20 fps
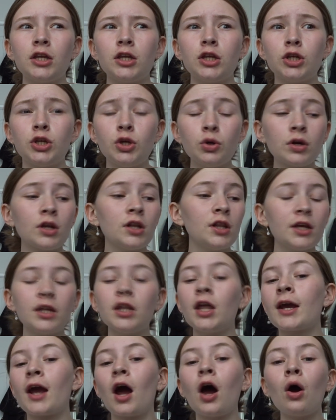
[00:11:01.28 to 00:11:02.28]
you can,
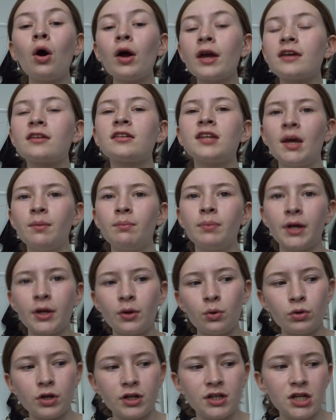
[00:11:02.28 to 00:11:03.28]
like, I'll accept being
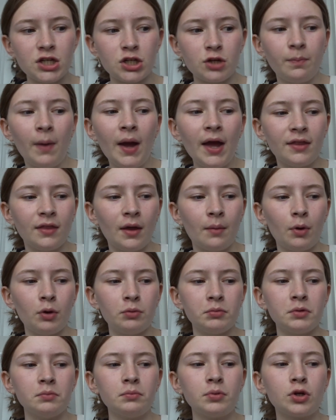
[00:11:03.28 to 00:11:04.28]
called a teacher's pet in that
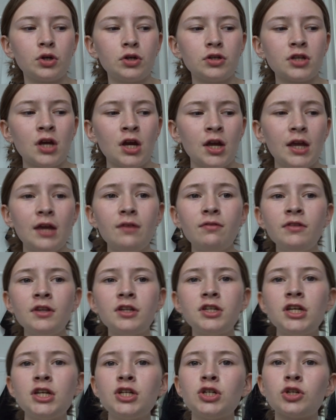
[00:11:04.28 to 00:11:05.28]
moment because even the
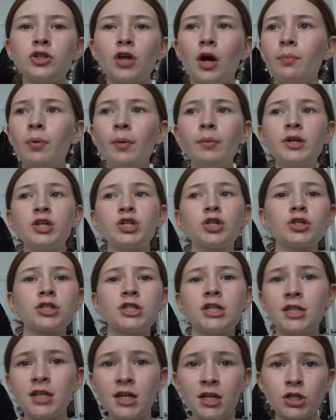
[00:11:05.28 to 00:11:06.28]
teachers, I probably shushed
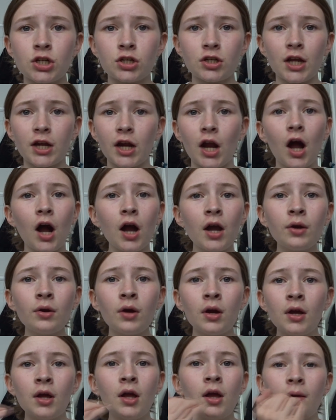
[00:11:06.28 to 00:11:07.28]
the teachers. Like,
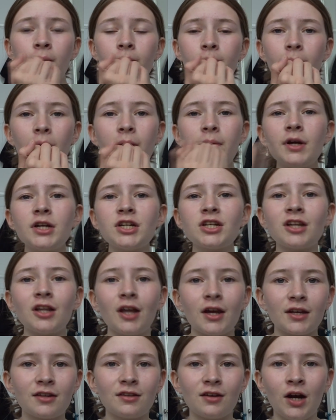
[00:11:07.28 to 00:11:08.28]
maybe I just
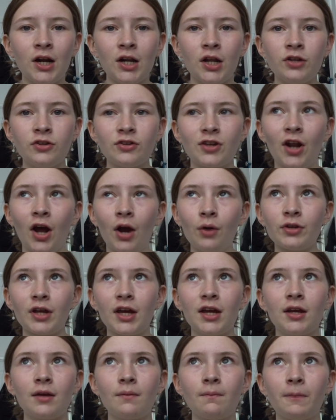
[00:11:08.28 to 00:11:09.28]
like silence and I was
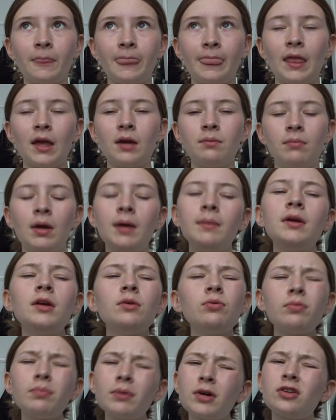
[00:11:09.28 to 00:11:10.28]
like, maybe it
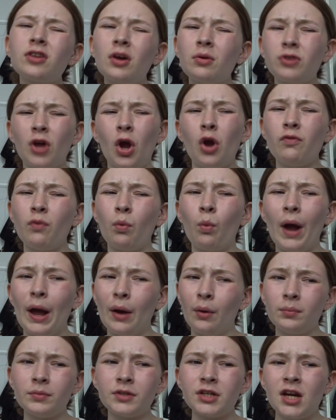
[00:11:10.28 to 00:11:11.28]
was because I was
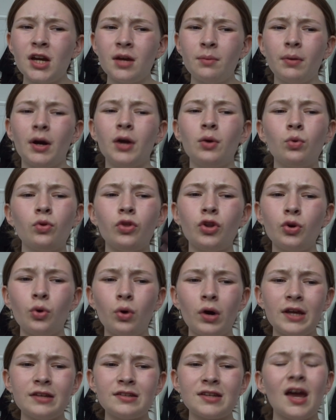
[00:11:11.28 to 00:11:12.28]
overwhelmed by all the
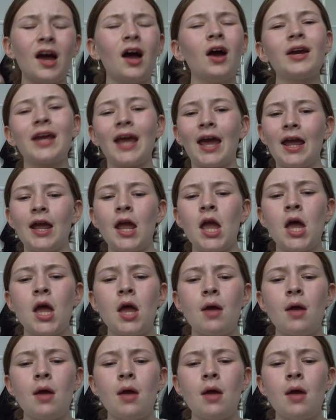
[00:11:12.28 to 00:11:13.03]
noise. Okay.